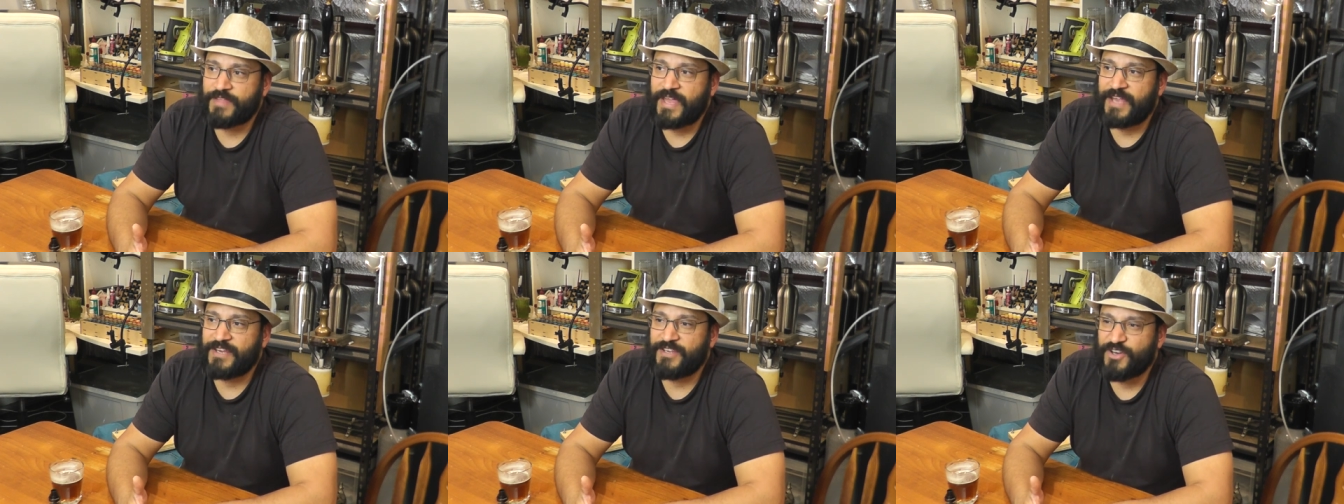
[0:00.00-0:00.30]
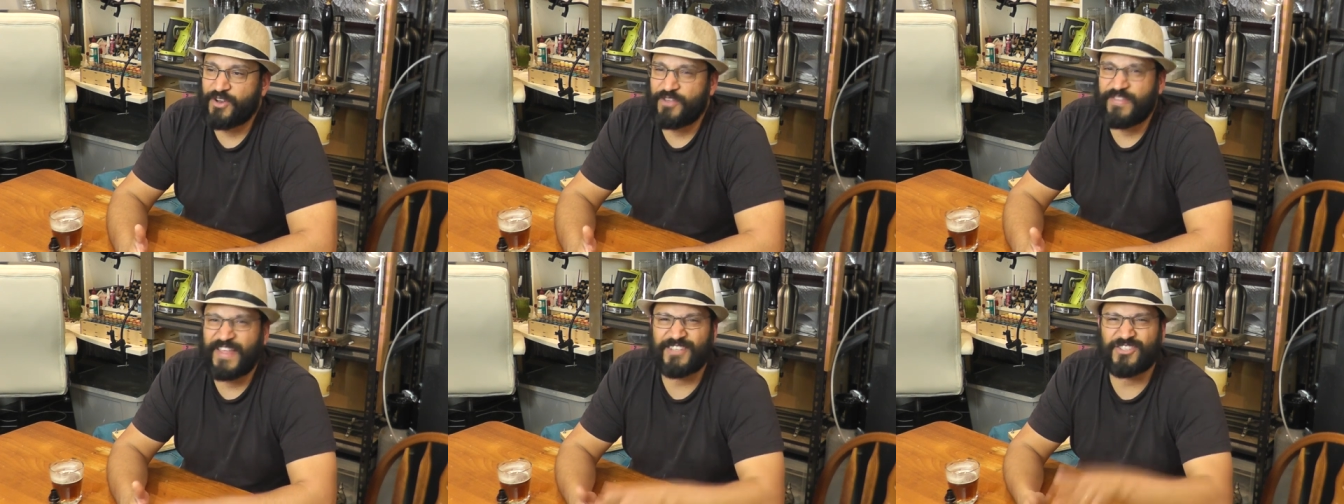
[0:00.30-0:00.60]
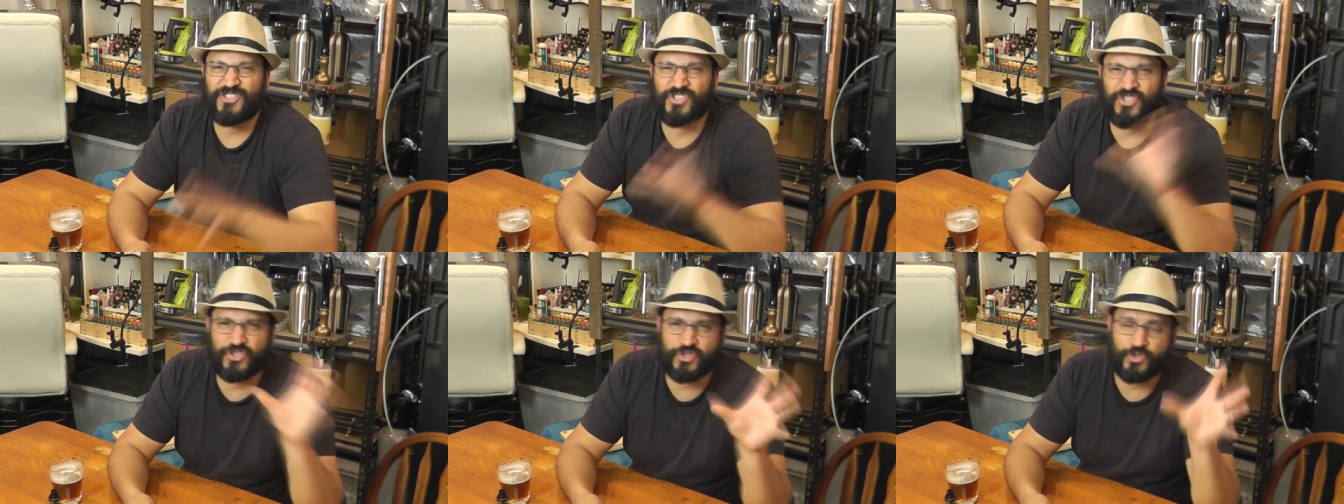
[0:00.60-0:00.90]
that, you know,
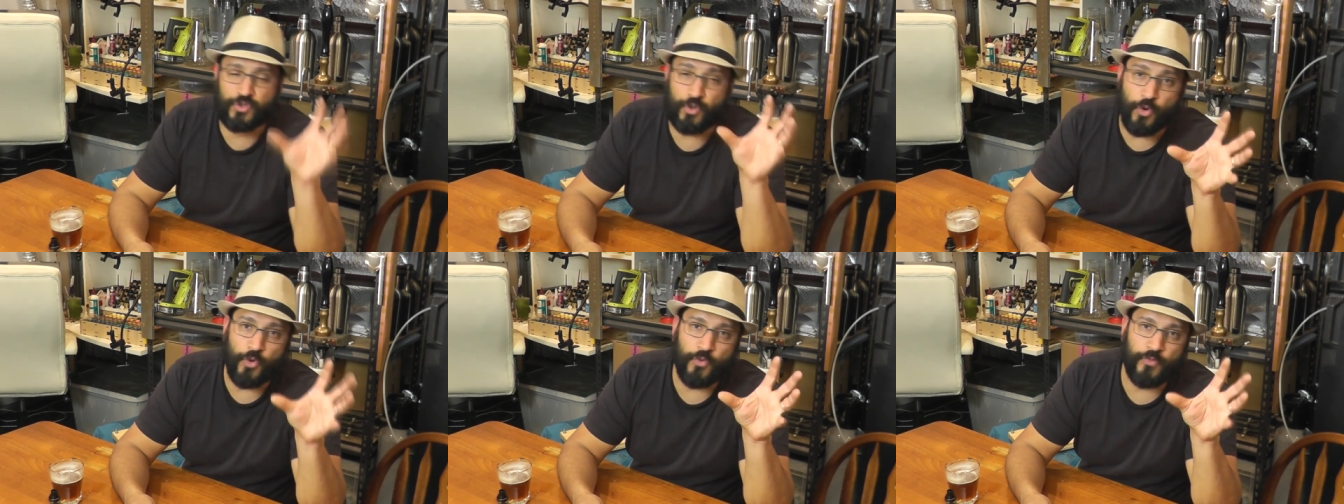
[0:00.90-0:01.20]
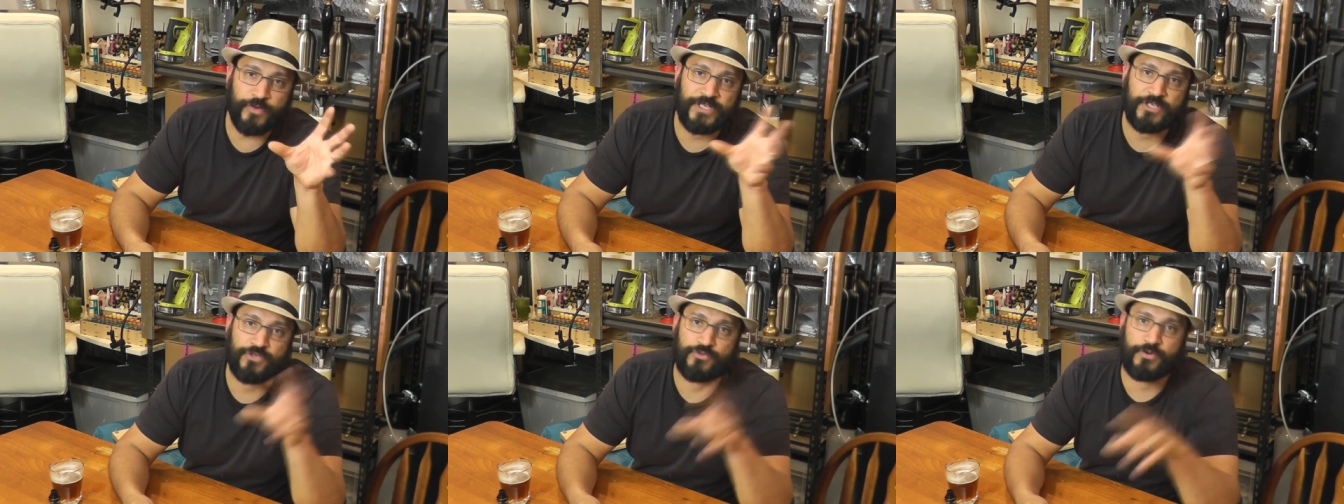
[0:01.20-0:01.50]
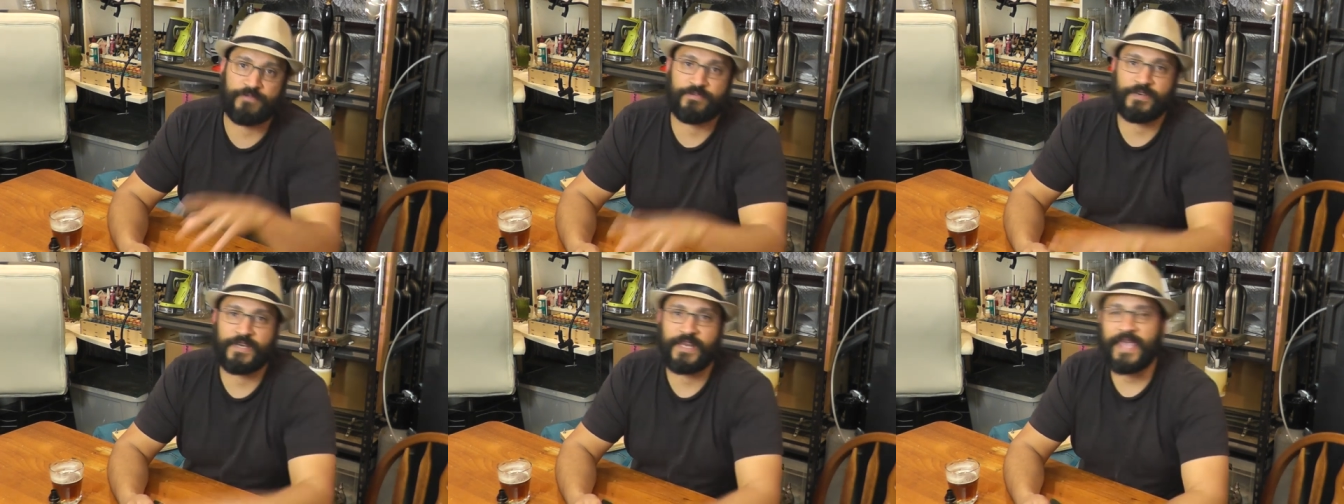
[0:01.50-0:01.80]
that
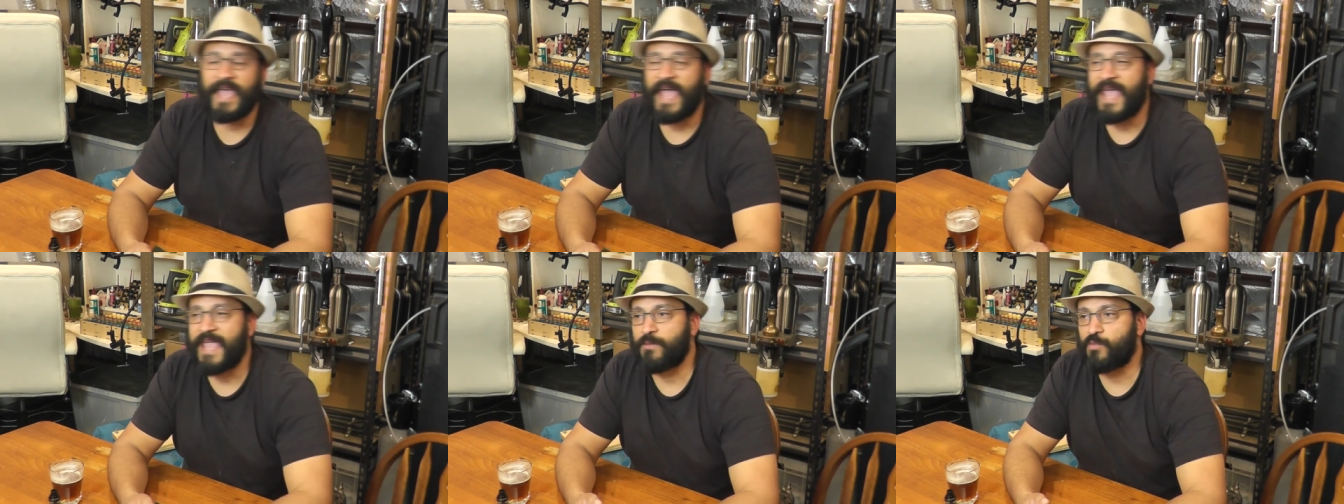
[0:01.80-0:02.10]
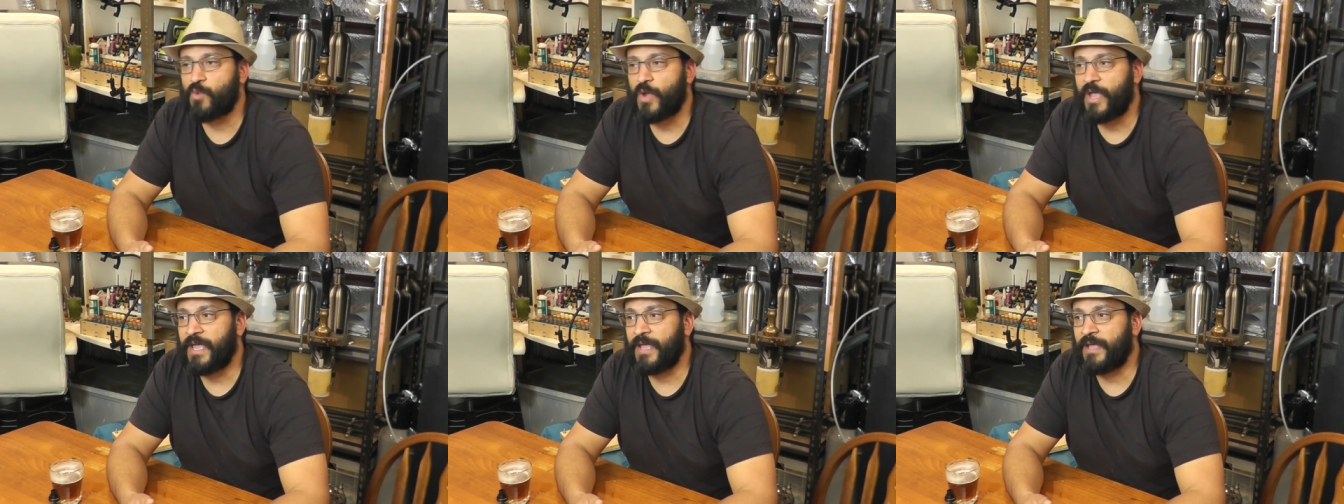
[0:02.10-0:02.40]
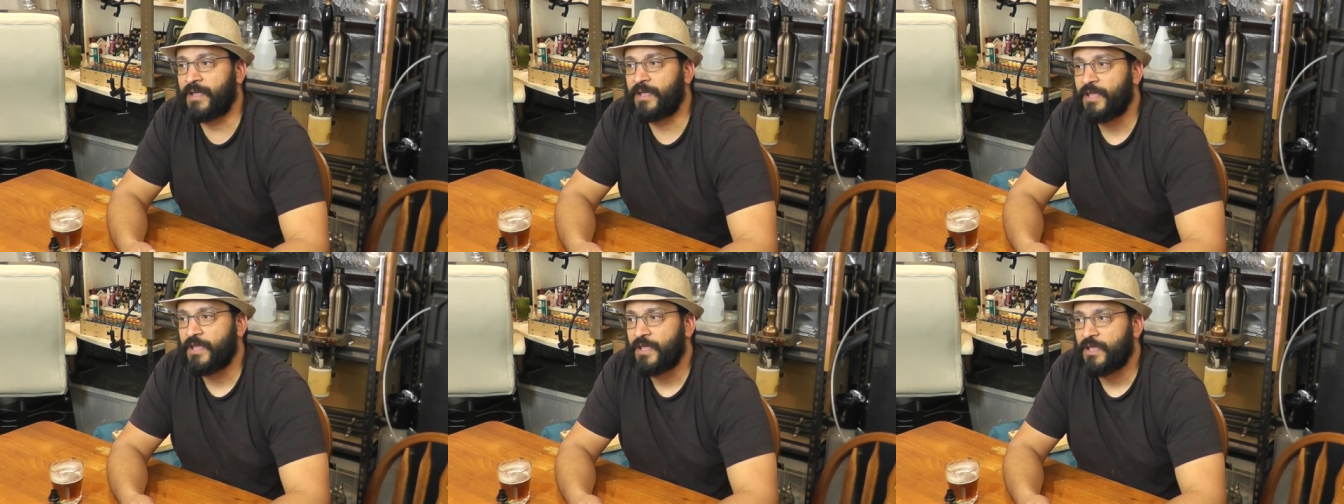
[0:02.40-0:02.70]
story-driven game
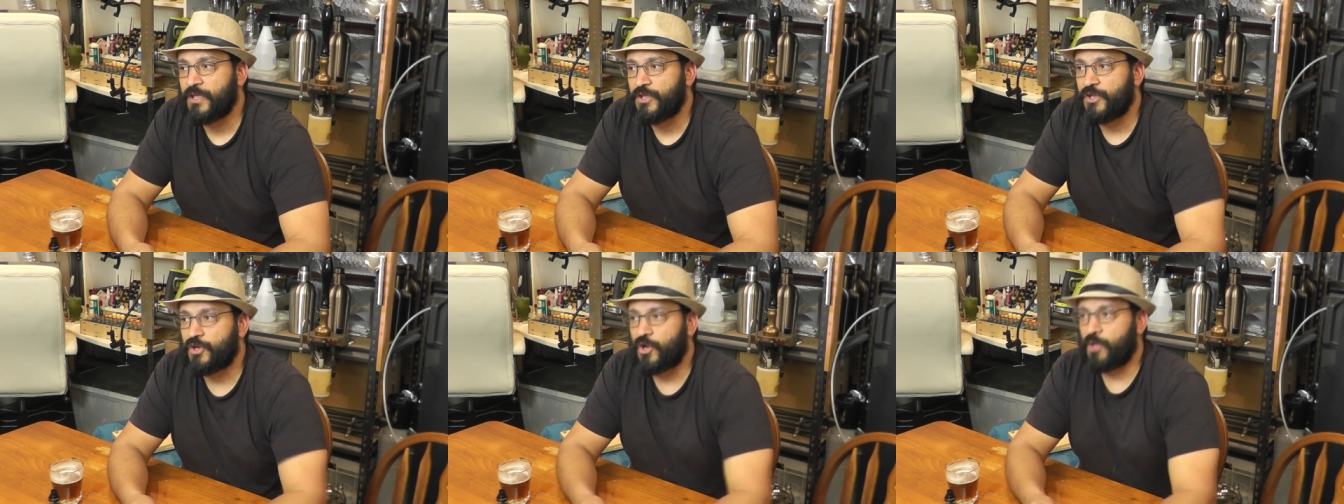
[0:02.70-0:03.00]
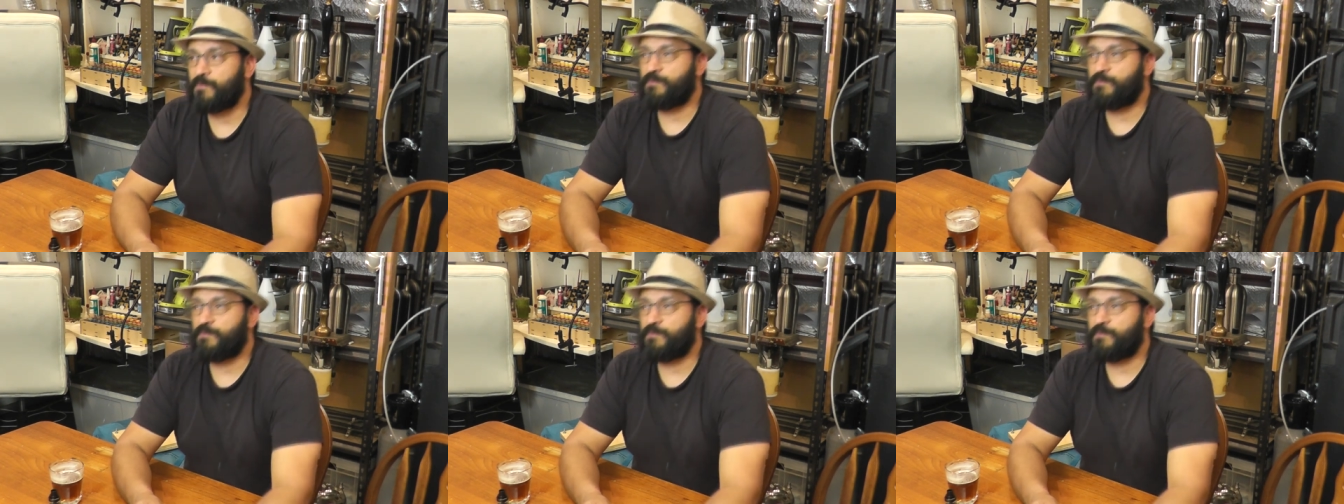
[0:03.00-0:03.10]
where, you know,